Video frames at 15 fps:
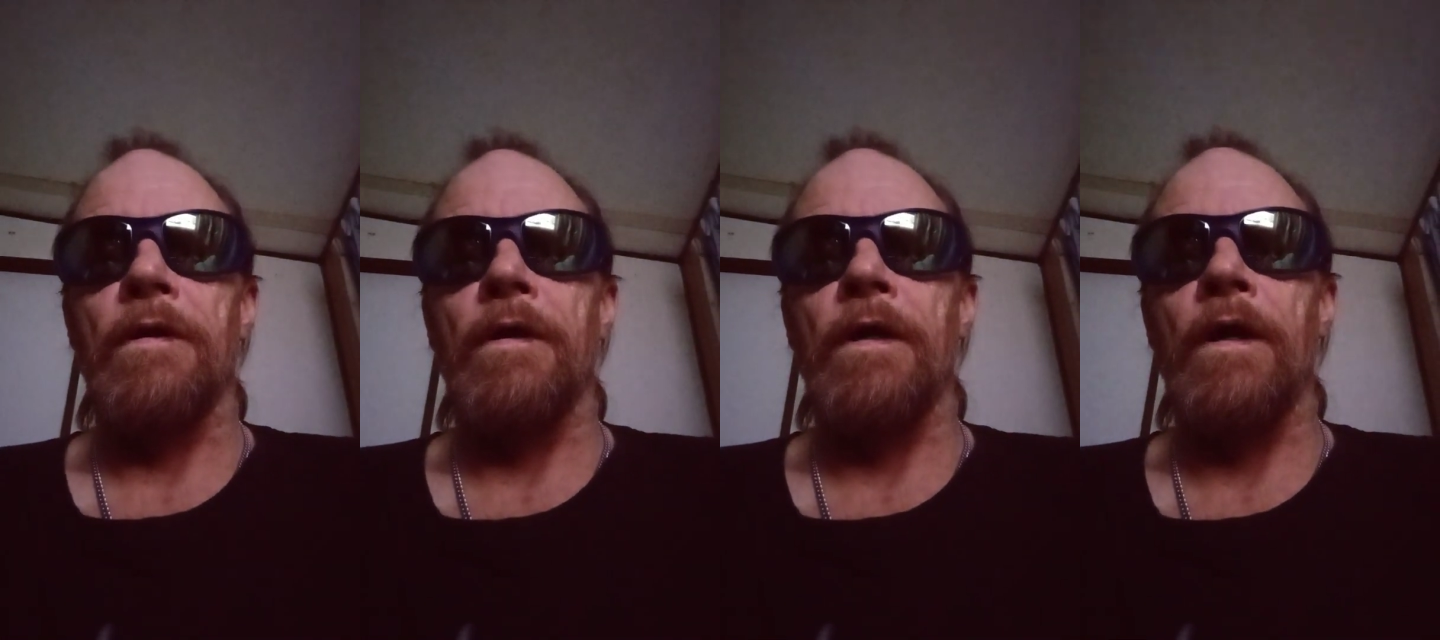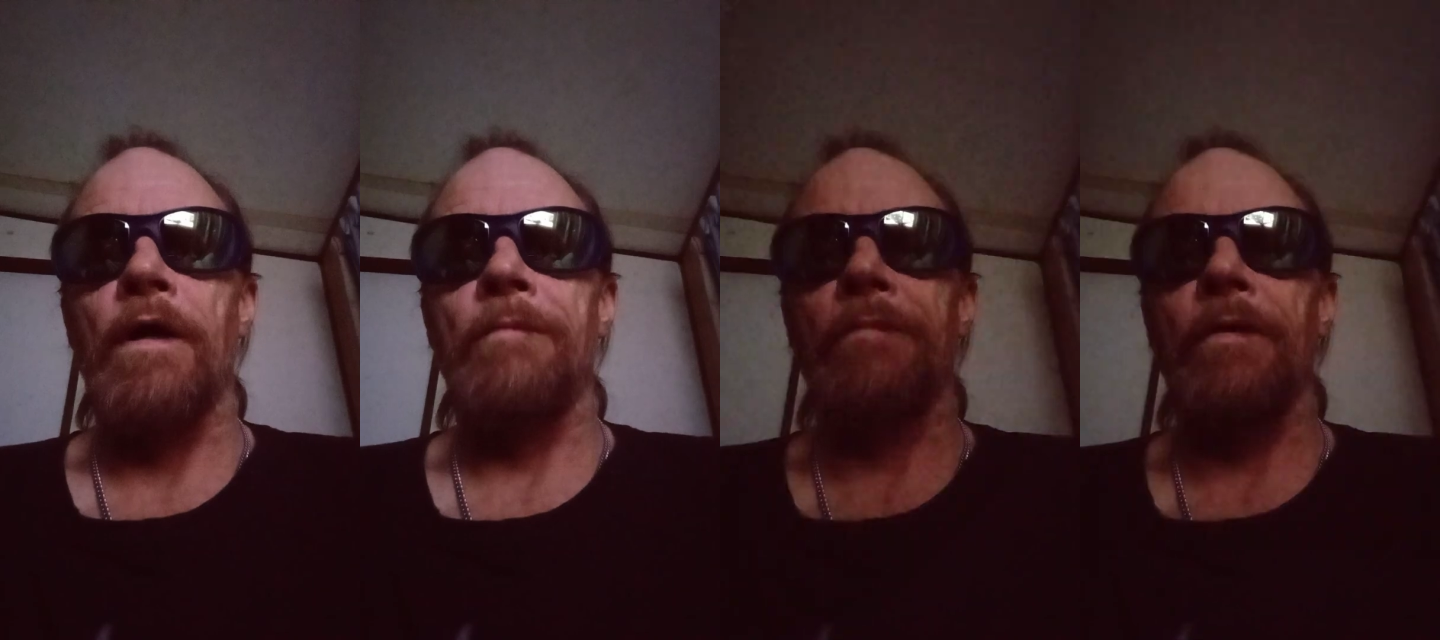
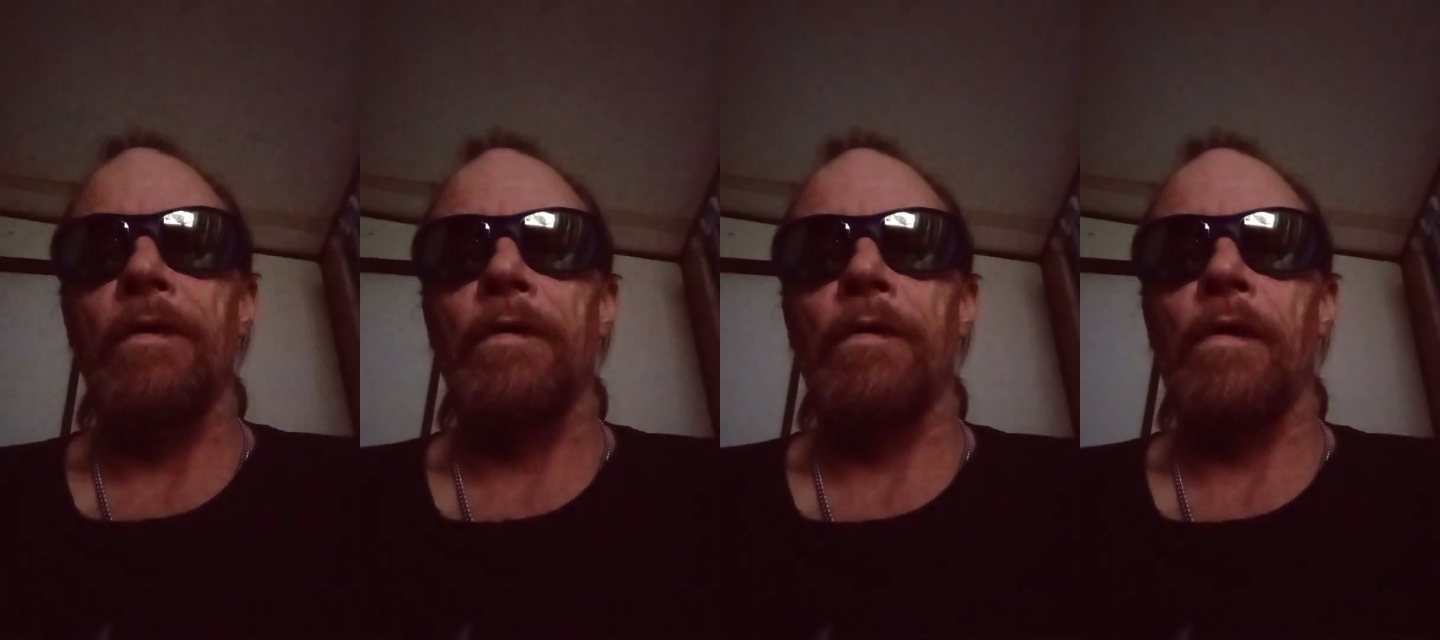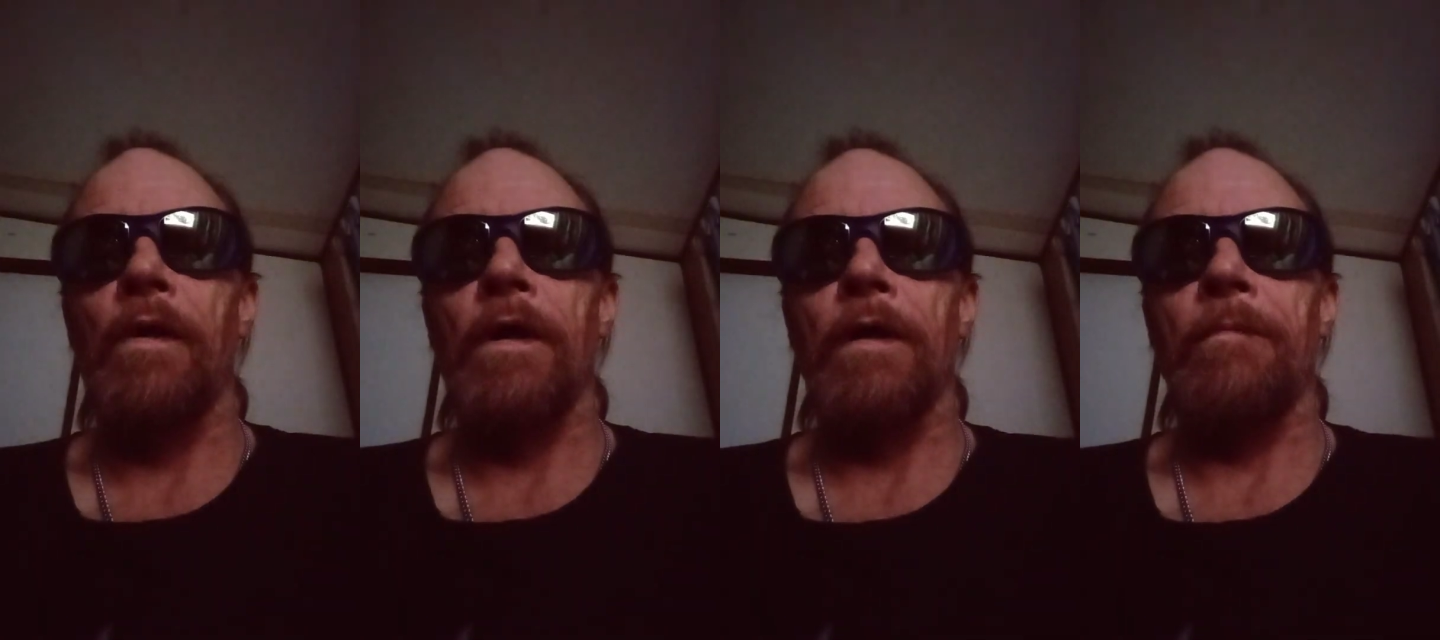I hope you
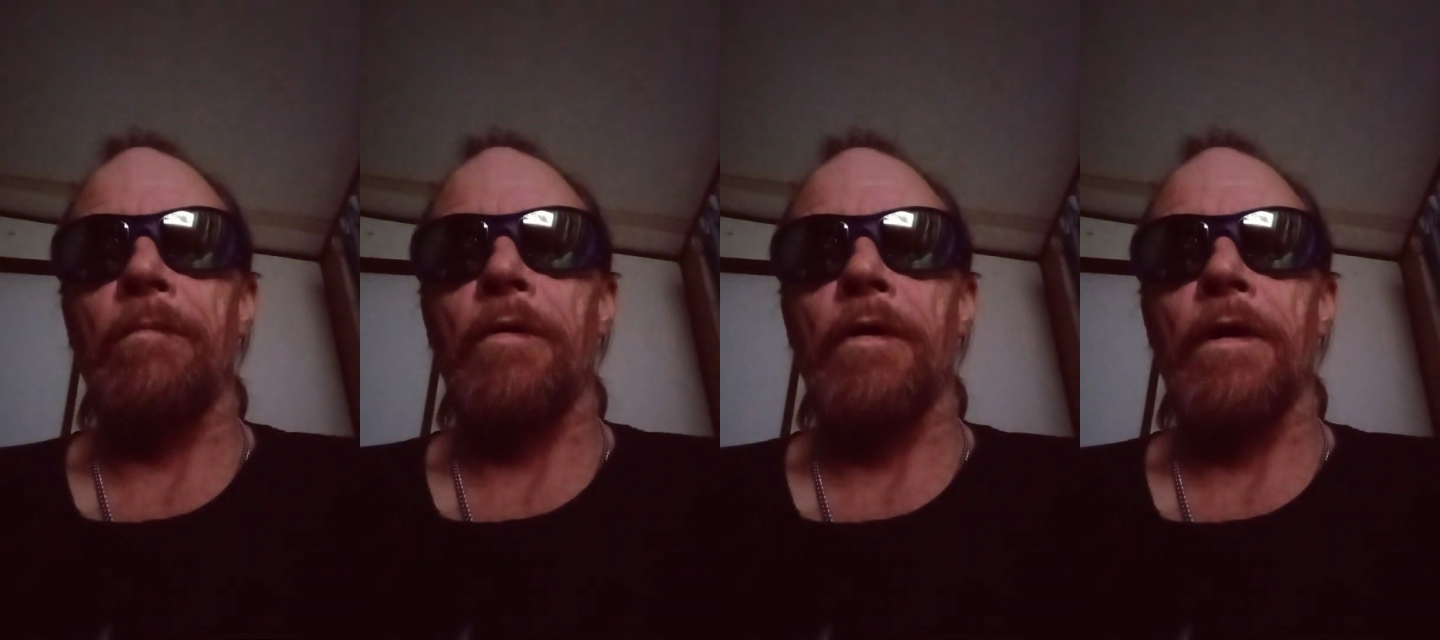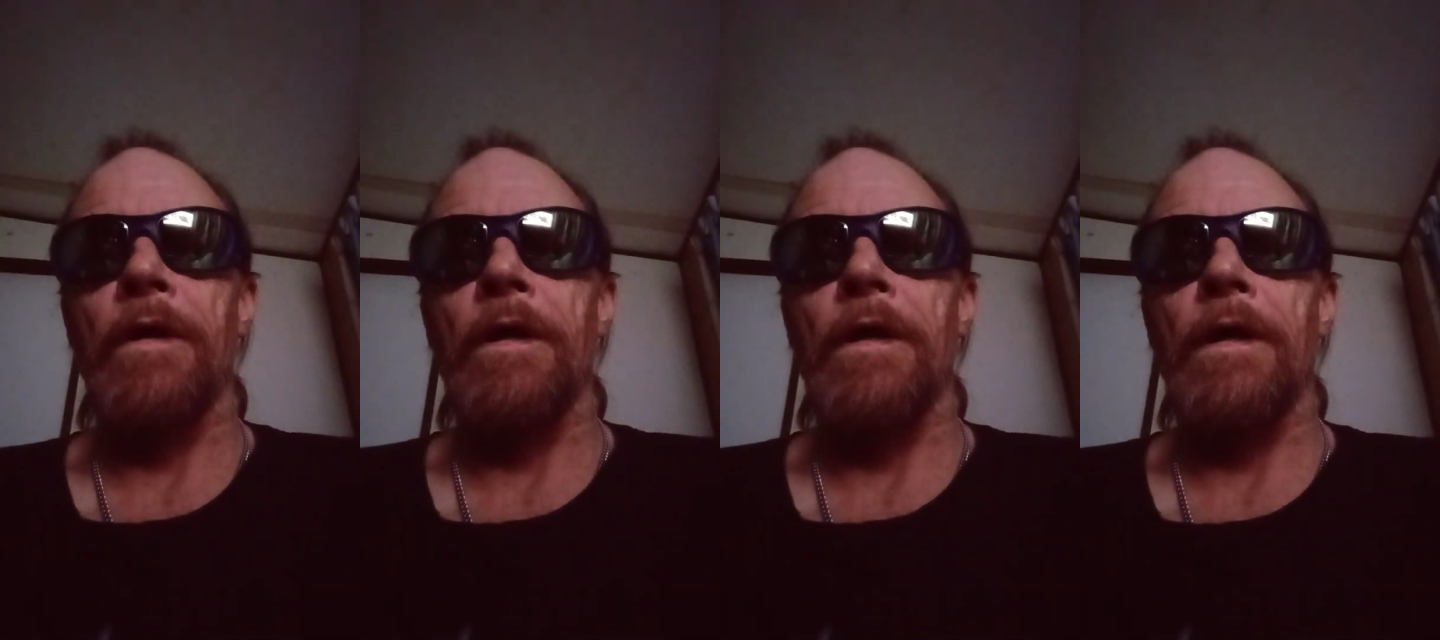like
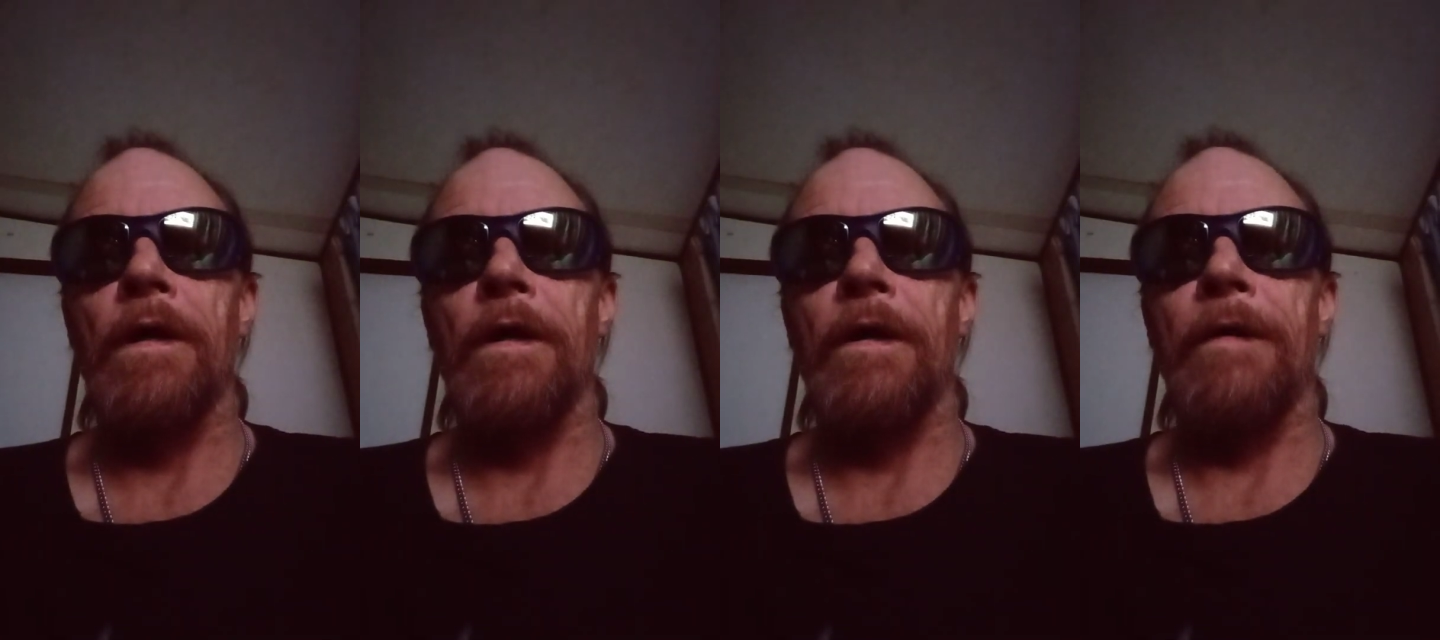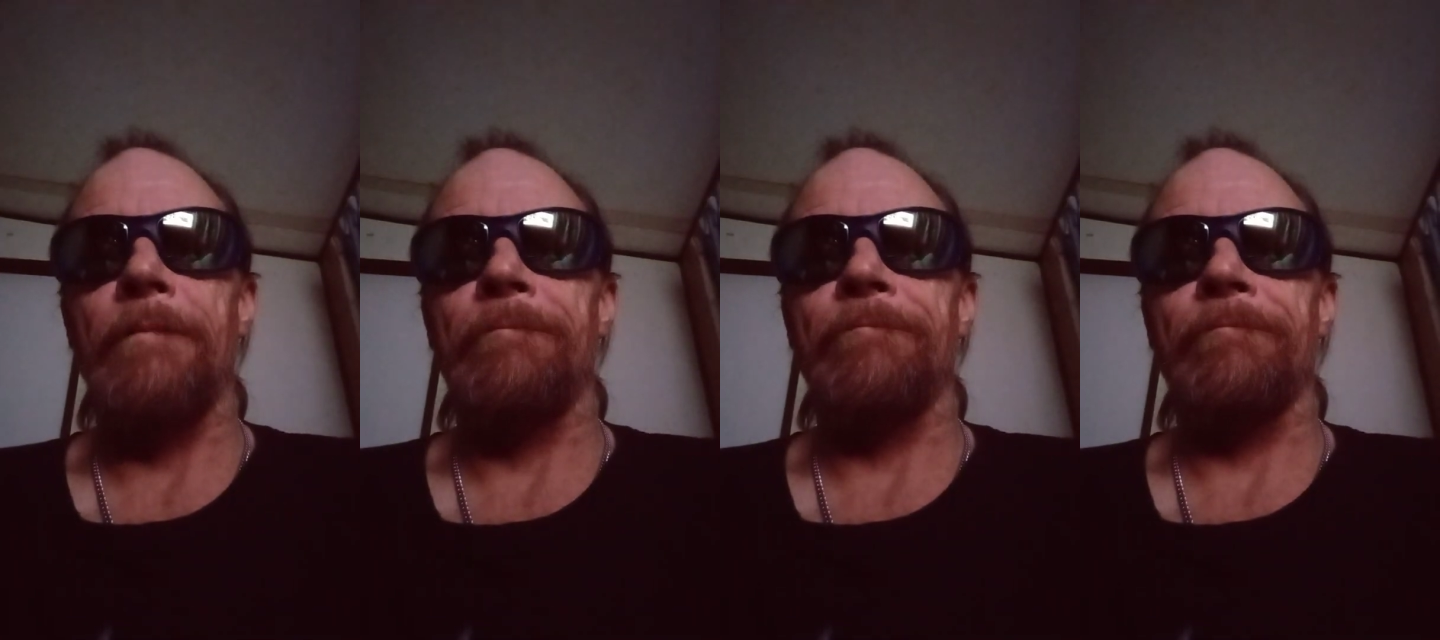
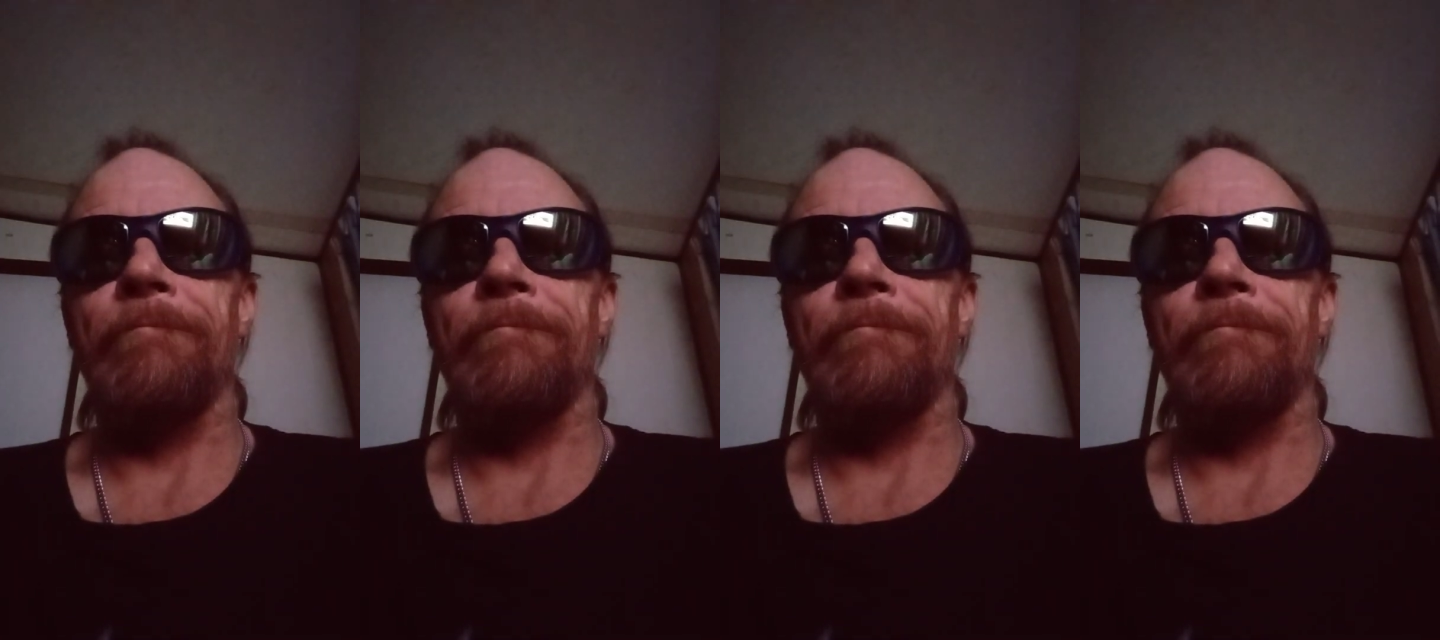my